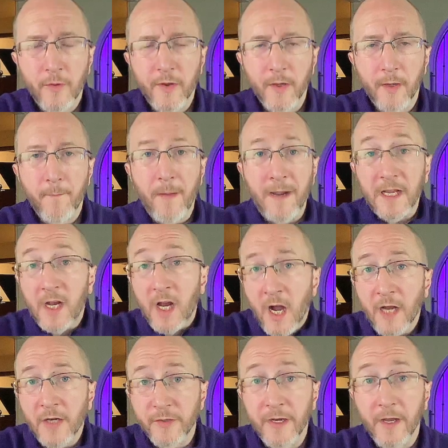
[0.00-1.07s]
the
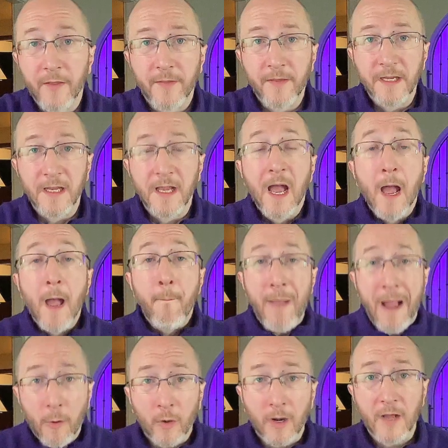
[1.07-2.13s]
mitochondria, the
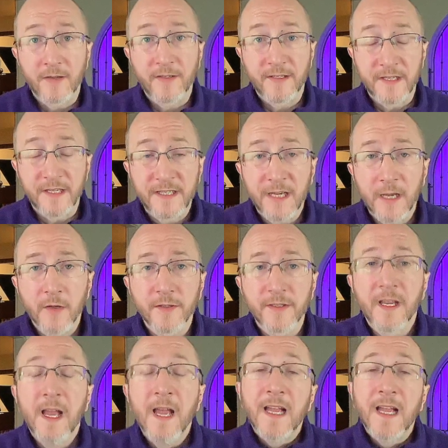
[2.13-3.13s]
powerhouses of the cells,